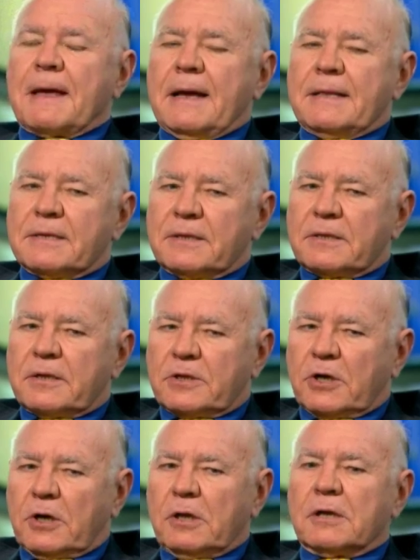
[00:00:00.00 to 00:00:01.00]
And the
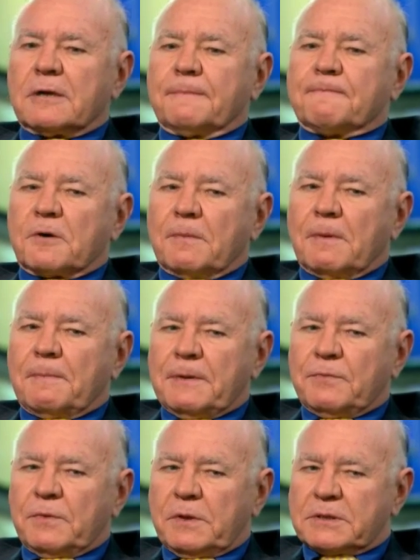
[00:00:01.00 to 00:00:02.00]
dollar
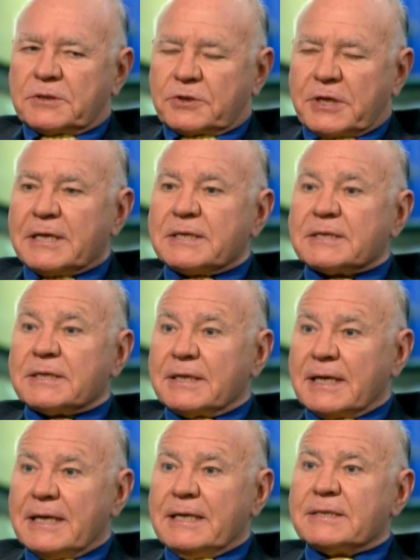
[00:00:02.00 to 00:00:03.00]
probably will strengthen
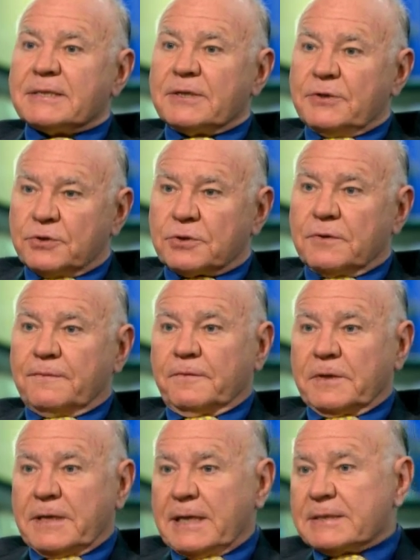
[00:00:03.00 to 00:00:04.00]
against the euro
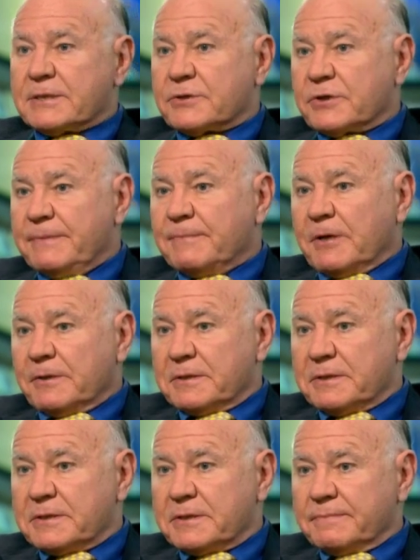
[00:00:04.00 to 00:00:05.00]
for the next 3
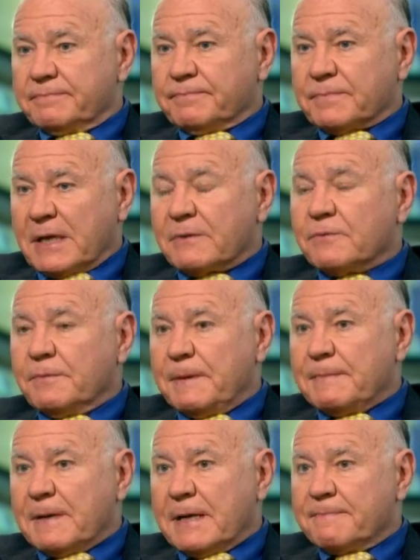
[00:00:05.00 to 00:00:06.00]
months. That would
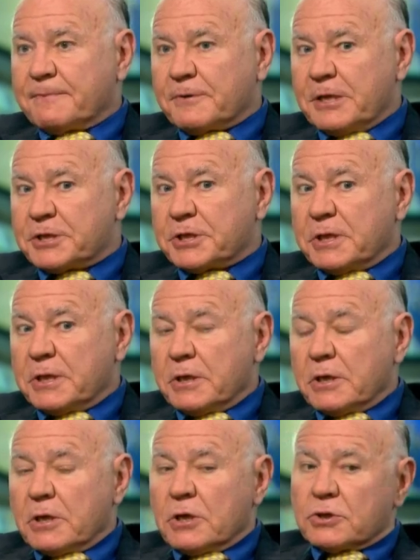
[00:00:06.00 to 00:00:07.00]
be my impression.
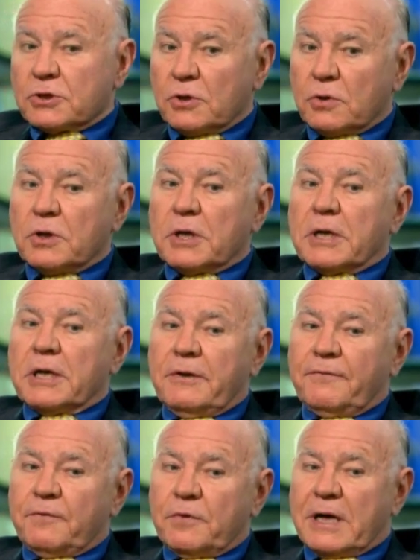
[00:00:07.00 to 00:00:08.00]
So
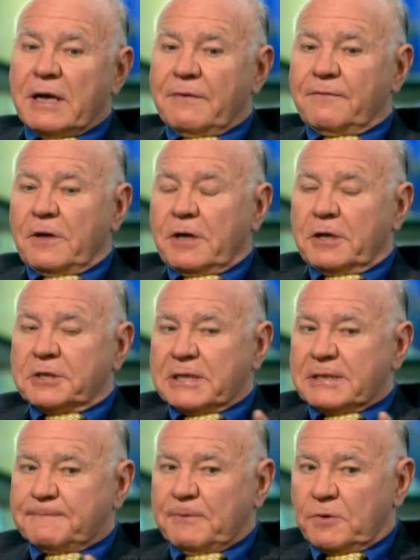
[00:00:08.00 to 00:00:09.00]
if you have large
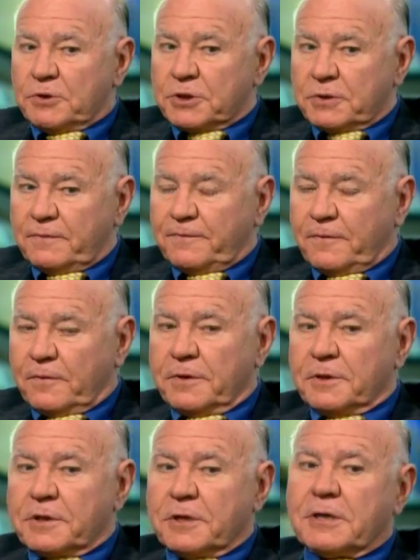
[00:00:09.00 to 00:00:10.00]
exposure to
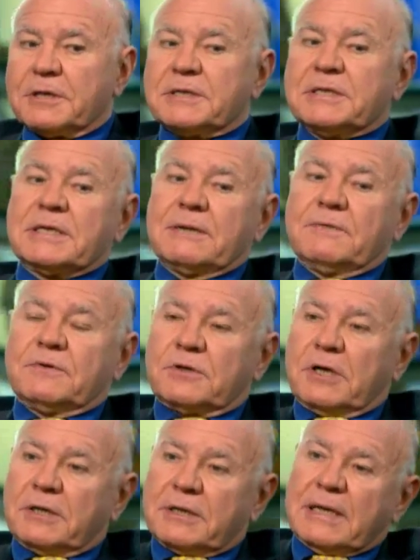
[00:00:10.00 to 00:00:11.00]
foreign currencies, I would
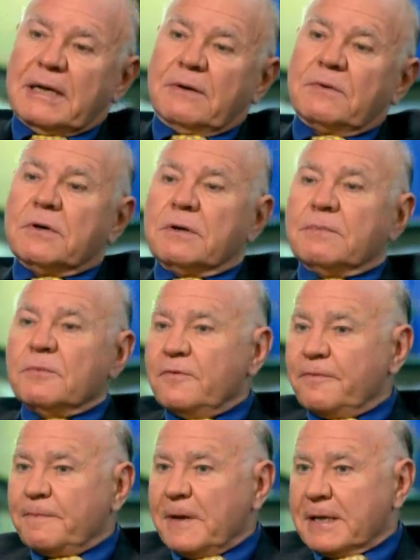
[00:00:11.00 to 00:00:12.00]
rather now
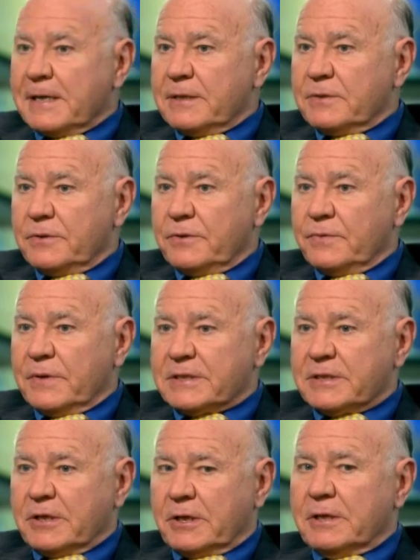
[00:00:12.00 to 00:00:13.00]
move back into
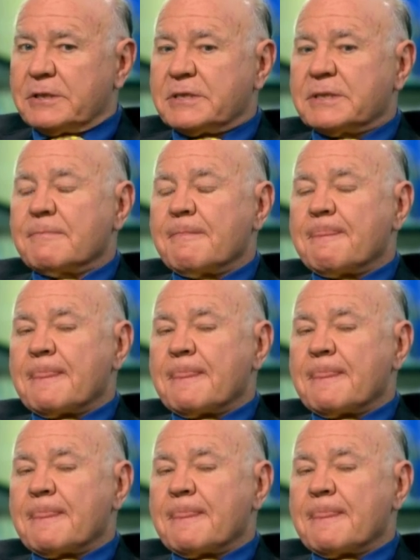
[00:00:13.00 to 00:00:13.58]
US dollars.